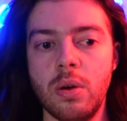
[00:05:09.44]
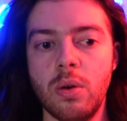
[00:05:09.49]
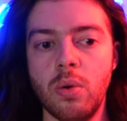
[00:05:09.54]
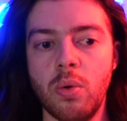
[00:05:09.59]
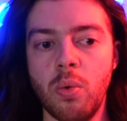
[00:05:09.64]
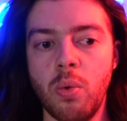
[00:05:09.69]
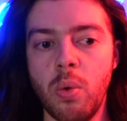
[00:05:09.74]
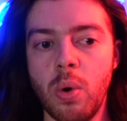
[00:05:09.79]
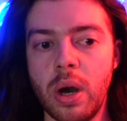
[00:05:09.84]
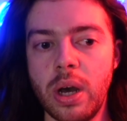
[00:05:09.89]

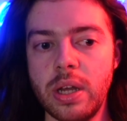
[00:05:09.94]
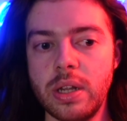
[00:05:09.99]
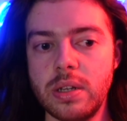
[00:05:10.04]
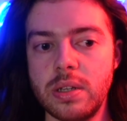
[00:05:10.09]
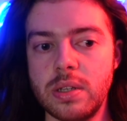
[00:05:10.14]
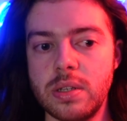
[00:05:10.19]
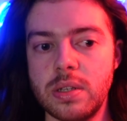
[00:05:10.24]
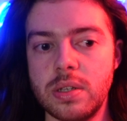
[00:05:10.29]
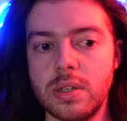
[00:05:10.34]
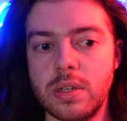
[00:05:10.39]

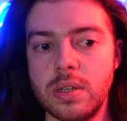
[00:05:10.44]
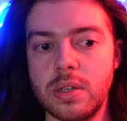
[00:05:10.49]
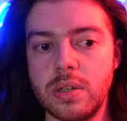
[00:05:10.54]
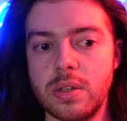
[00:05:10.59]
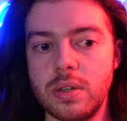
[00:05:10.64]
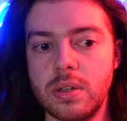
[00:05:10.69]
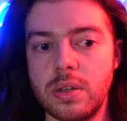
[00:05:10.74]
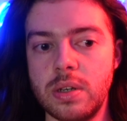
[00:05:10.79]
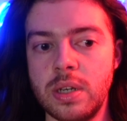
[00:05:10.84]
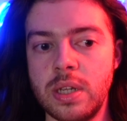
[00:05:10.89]
what
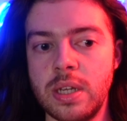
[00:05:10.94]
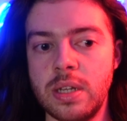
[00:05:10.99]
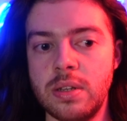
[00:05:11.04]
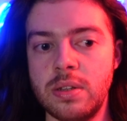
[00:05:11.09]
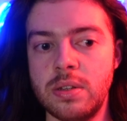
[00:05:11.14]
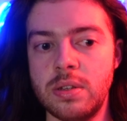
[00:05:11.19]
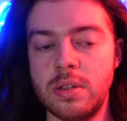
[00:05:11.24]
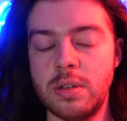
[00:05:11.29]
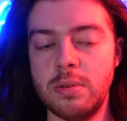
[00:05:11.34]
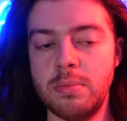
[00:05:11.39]

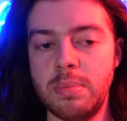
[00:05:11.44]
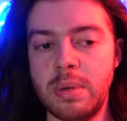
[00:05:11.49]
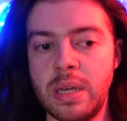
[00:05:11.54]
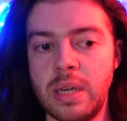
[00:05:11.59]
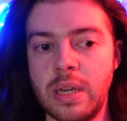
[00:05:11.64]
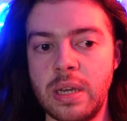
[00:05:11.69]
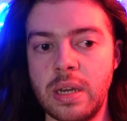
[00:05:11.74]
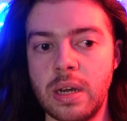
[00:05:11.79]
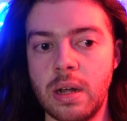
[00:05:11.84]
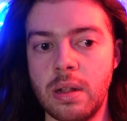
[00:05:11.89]
needs to be